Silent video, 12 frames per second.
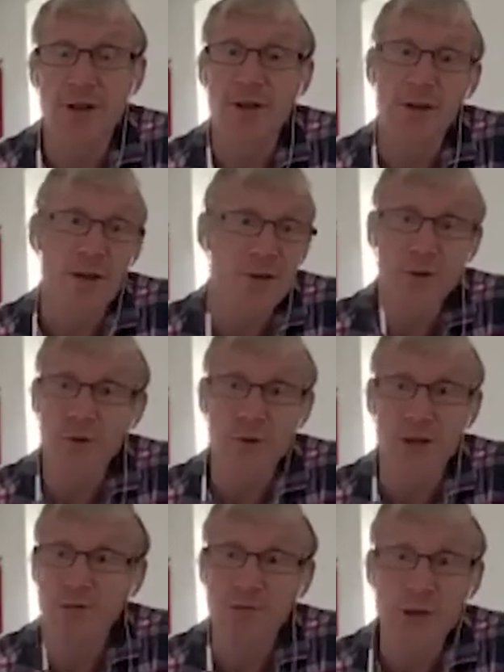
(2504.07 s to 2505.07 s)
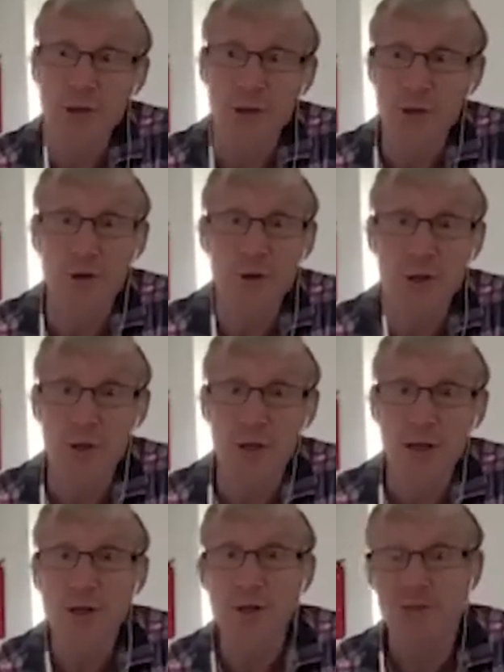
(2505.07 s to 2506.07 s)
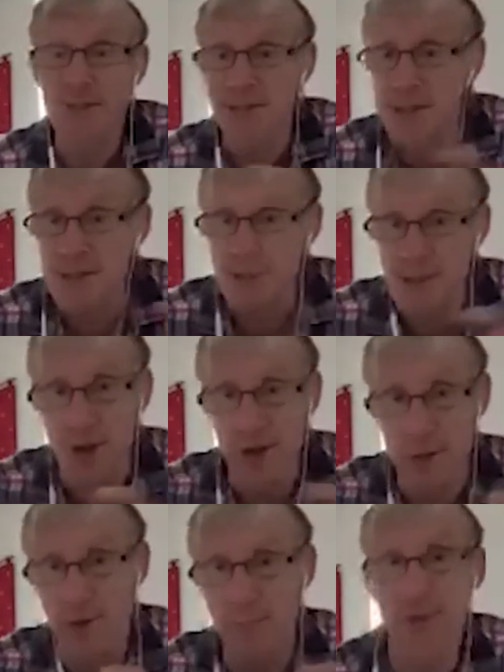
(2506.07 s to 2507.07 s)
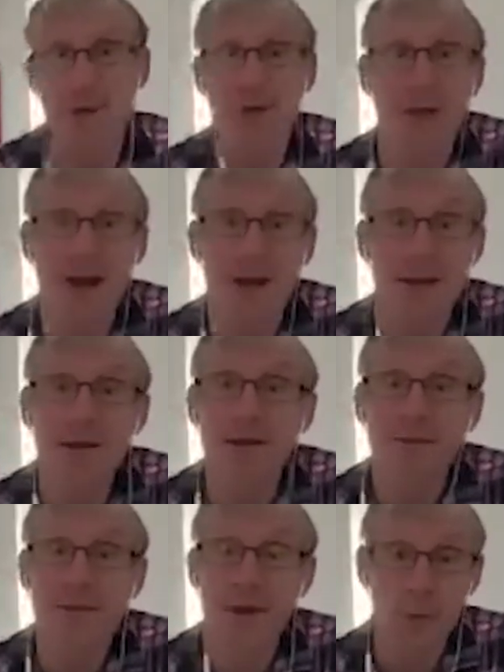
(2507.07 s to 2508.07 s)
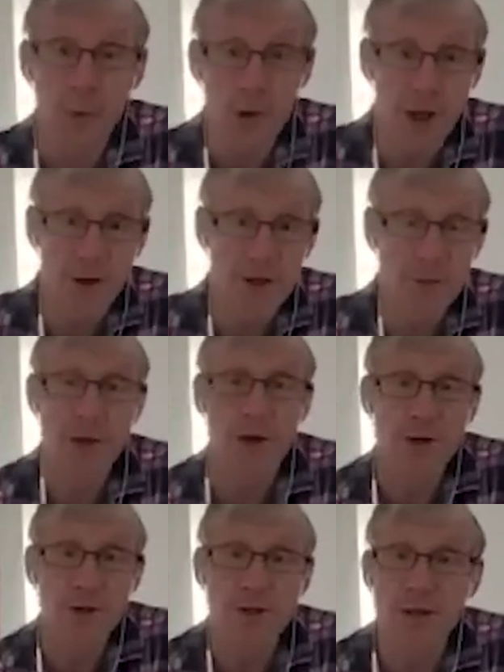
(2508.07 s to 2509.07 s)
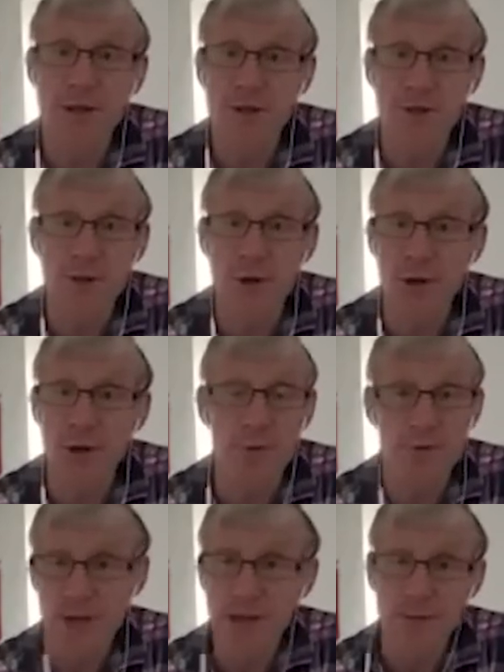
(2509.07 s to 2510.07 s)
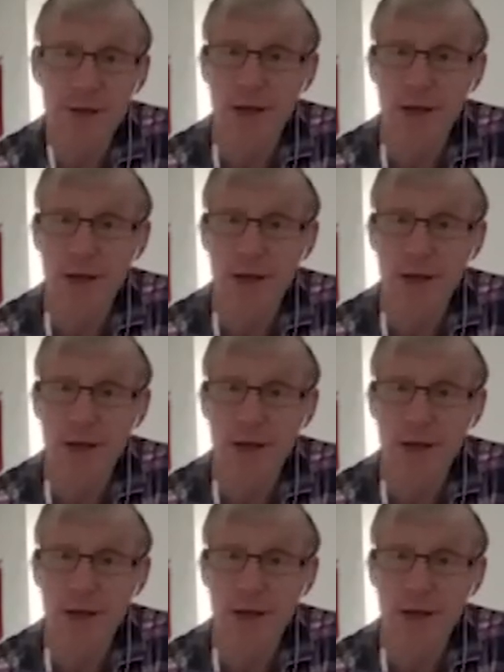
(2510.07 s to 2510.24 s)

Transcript: And there's also research on disease, because these sites where birds gather are more likely to pass diseases on. And we've seen